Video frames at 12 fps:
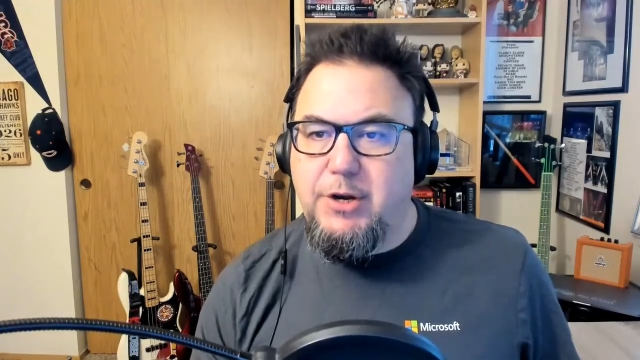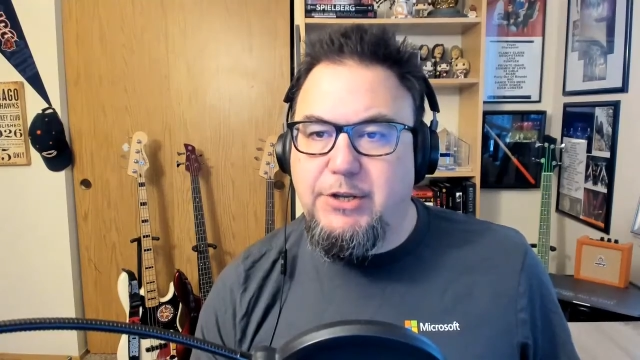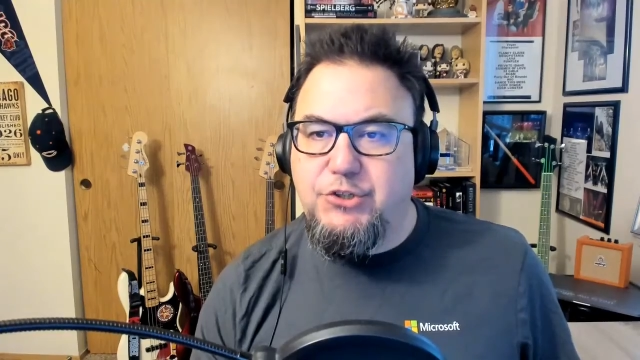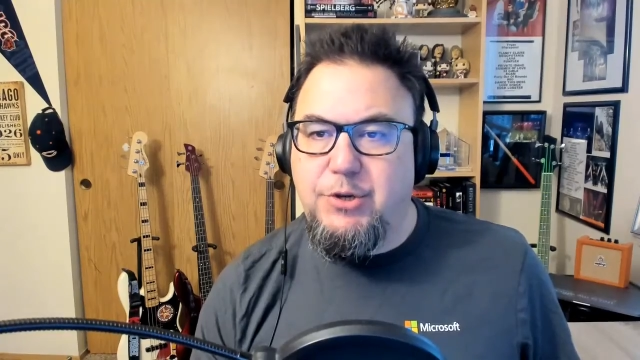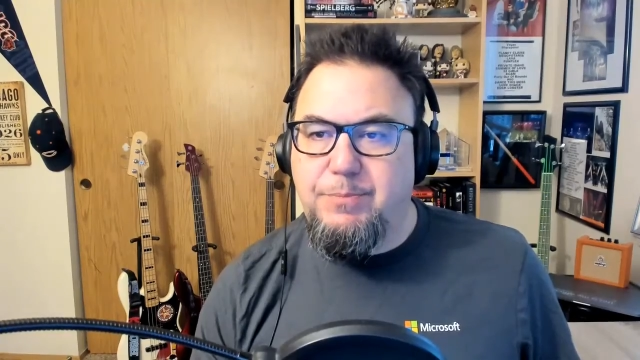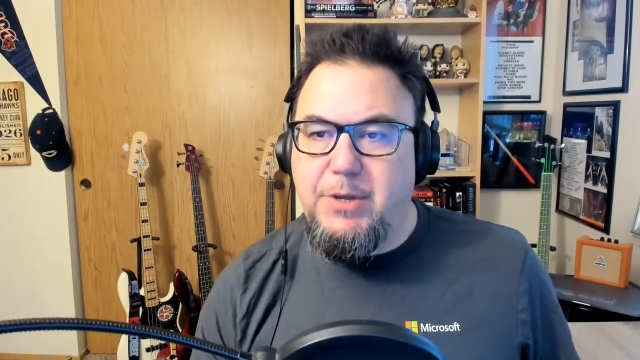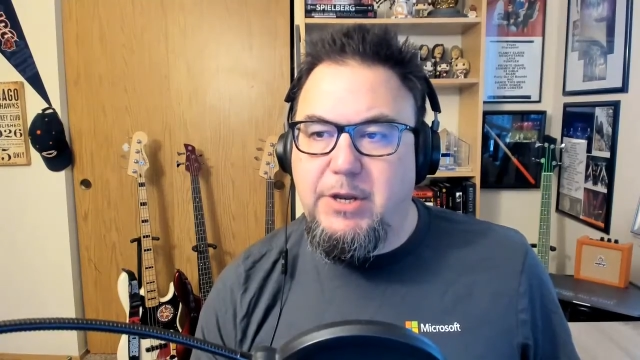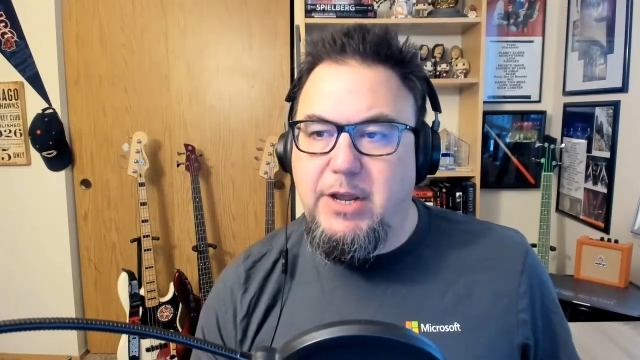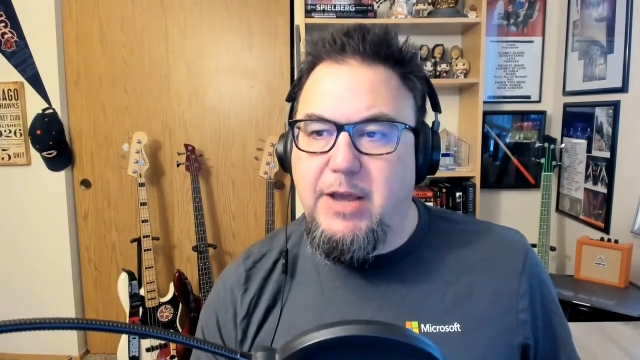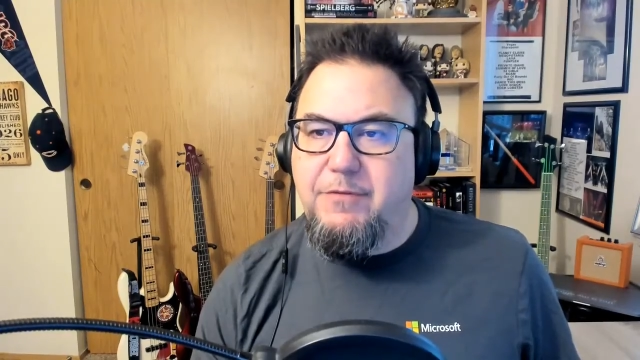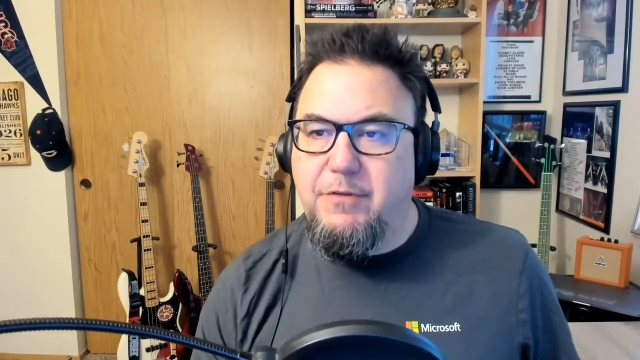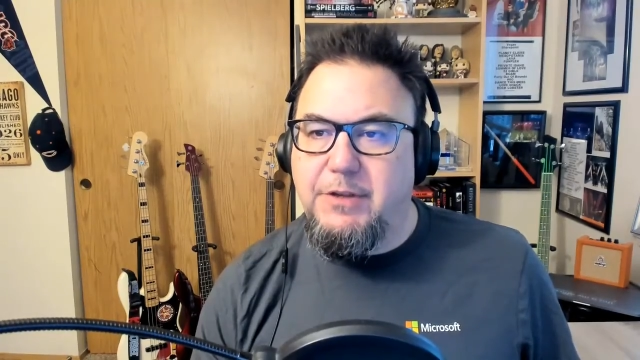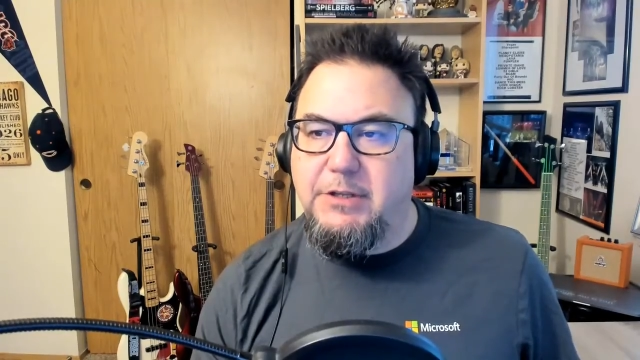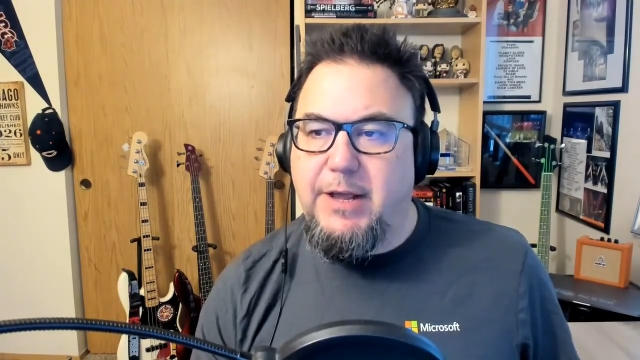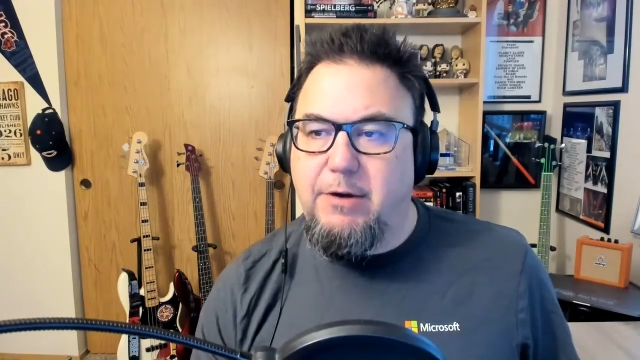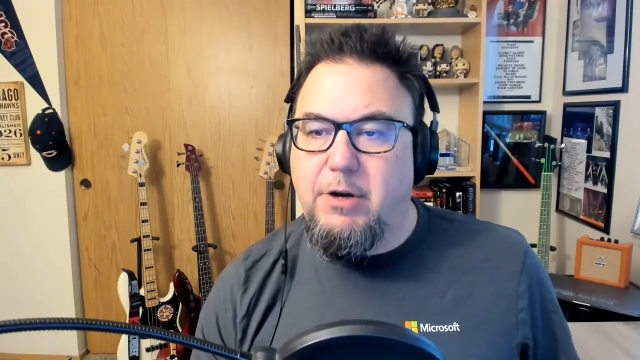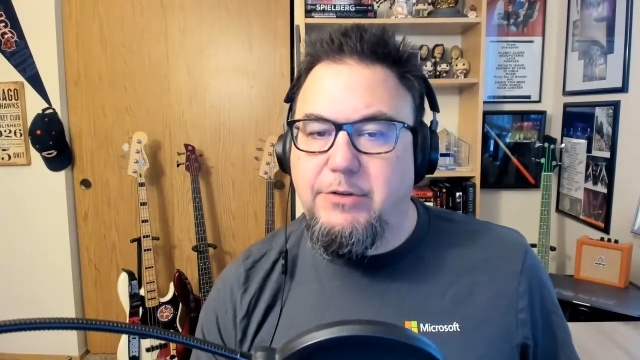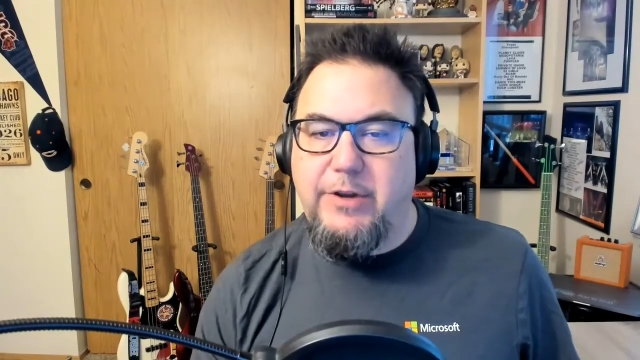I'll get you a PDF of it
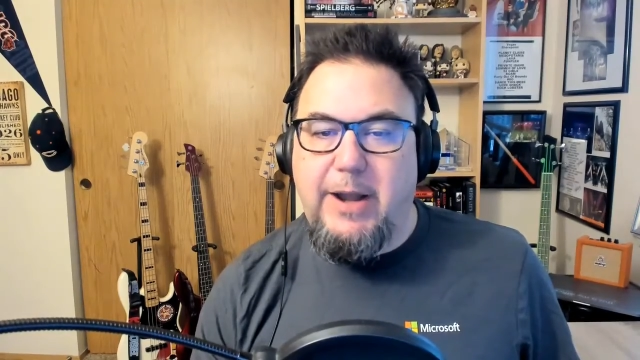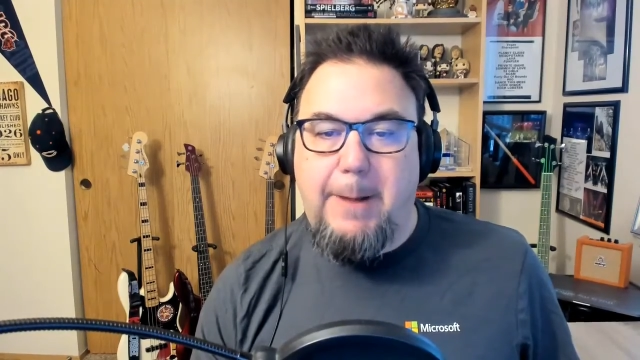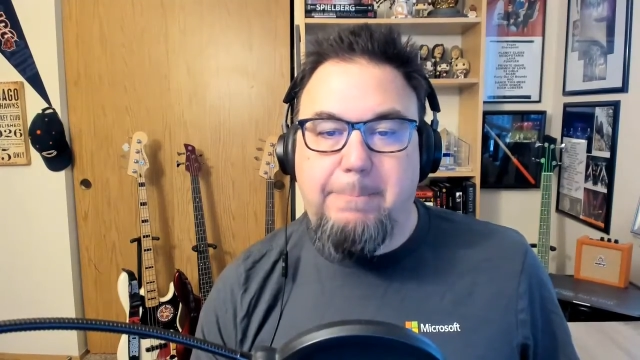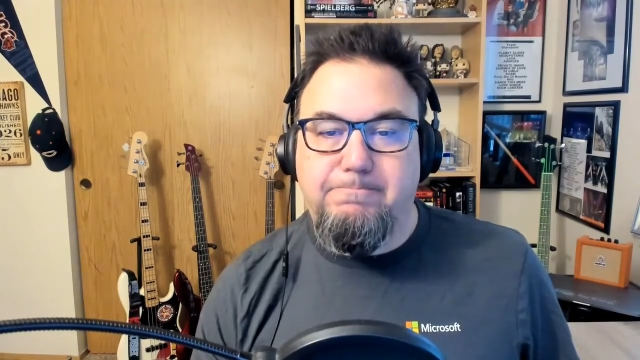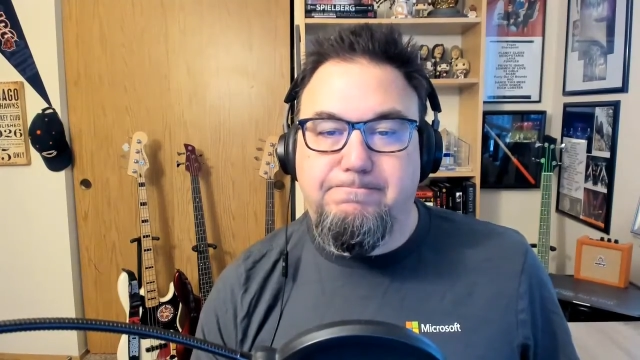later on today.